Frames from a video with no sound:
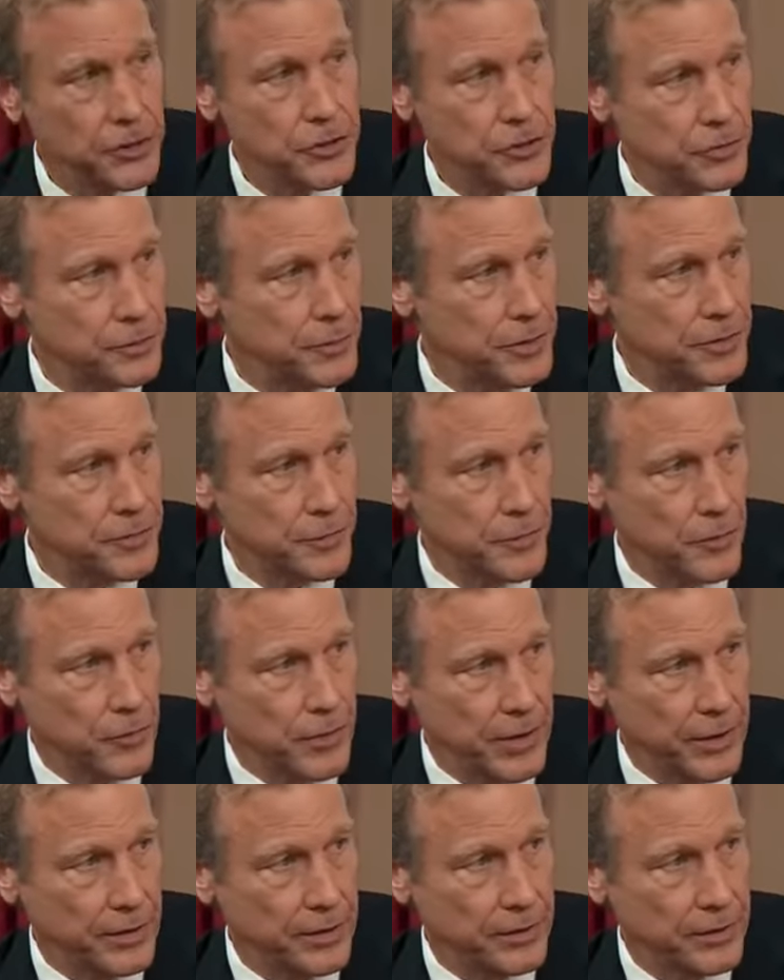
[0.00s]
shouldn't be
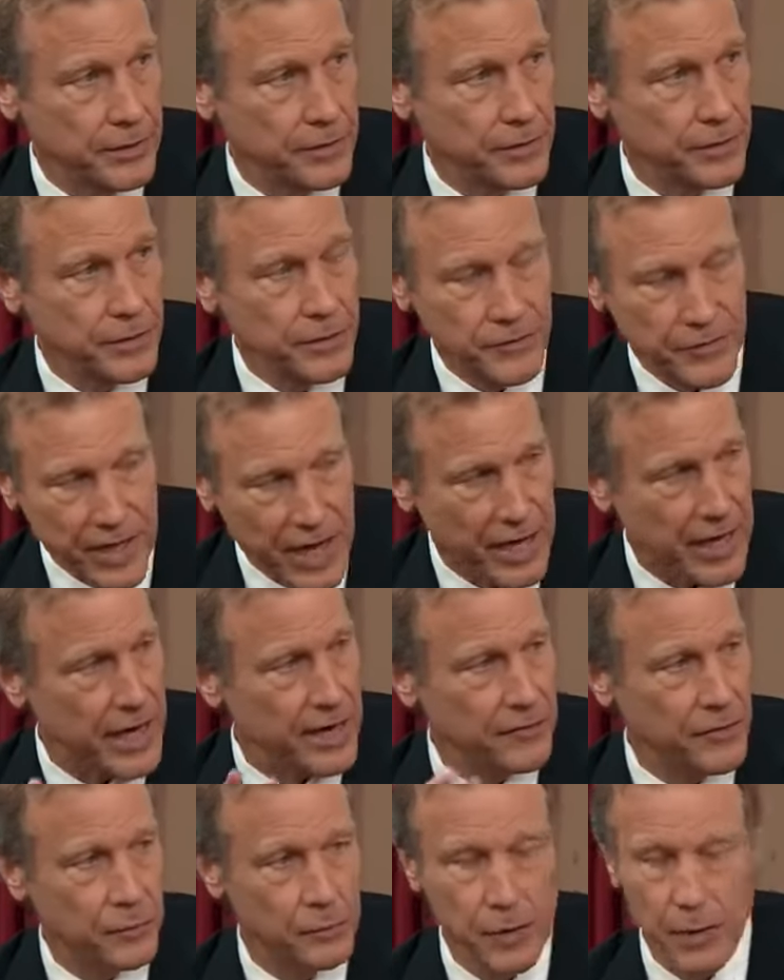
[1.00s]
smoking. You've got to
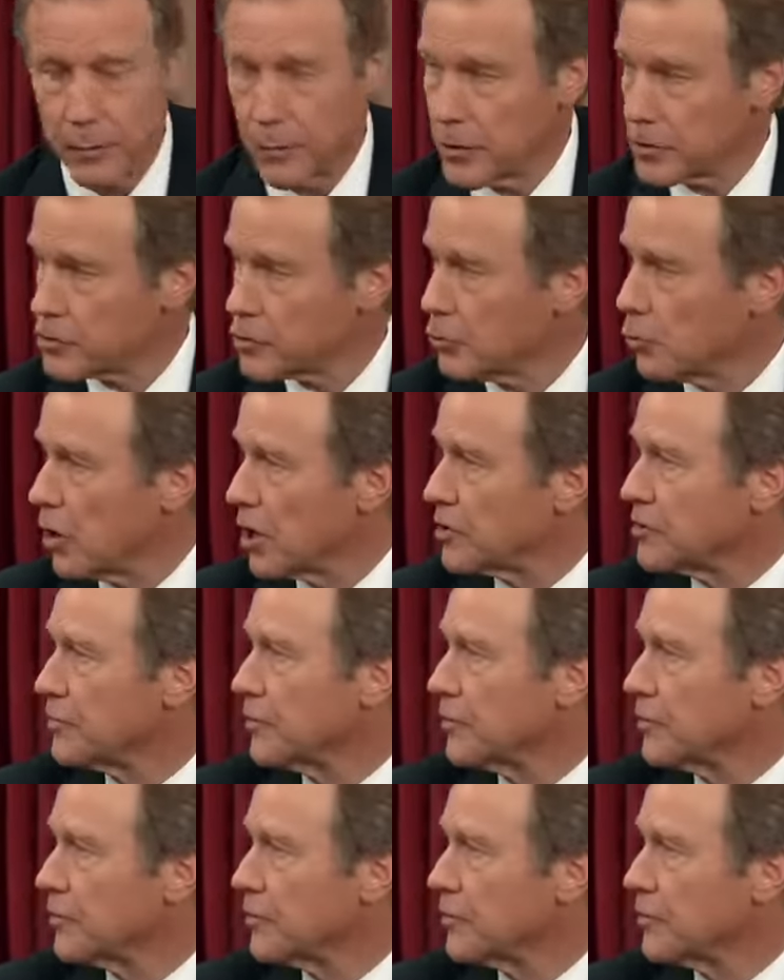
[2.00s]
have your blood pressure watched